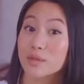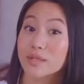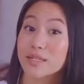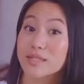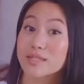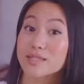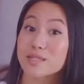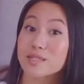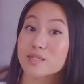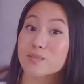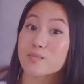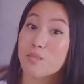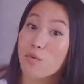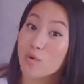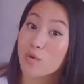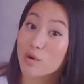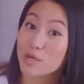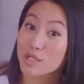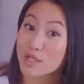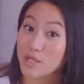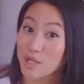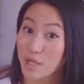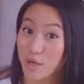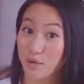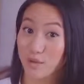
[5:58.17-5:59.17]
releases more
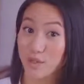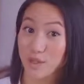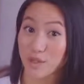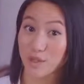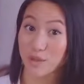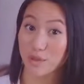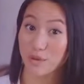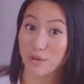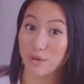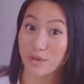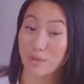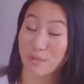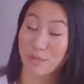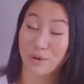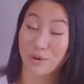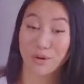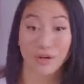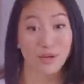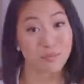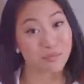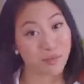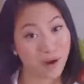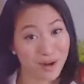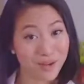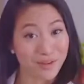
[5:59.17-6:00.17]
CO2 than
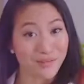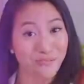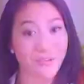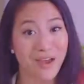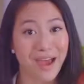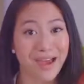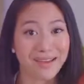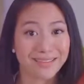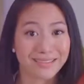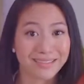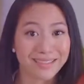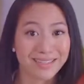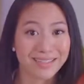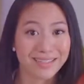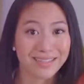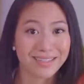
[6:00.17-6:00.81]
burning body fat.